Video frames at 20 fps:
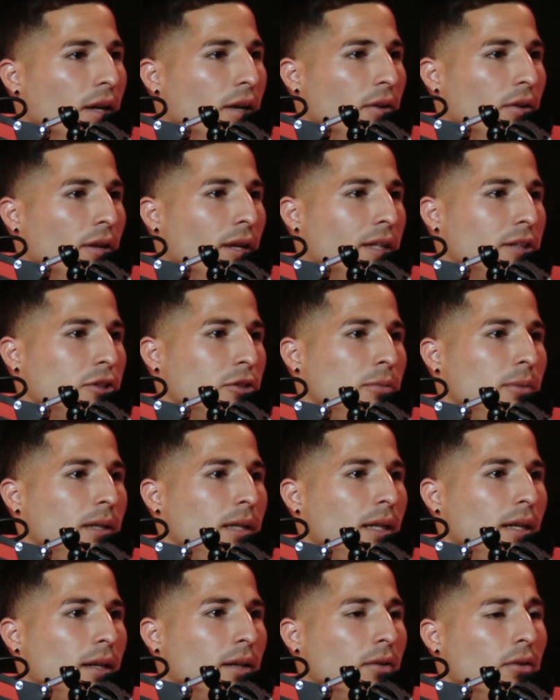It has to be
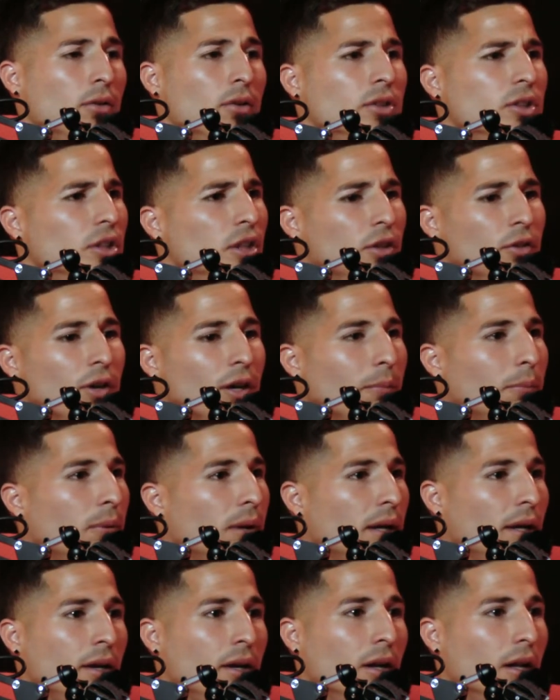like, oh, is he a great
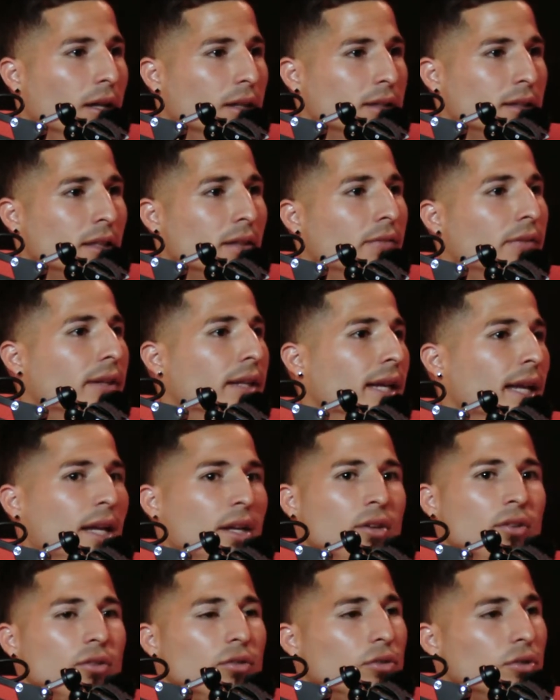player and all that stuff, and
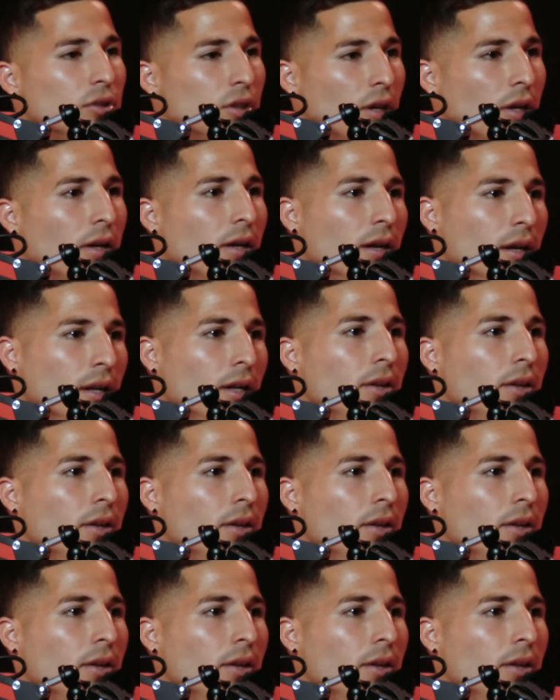then you start,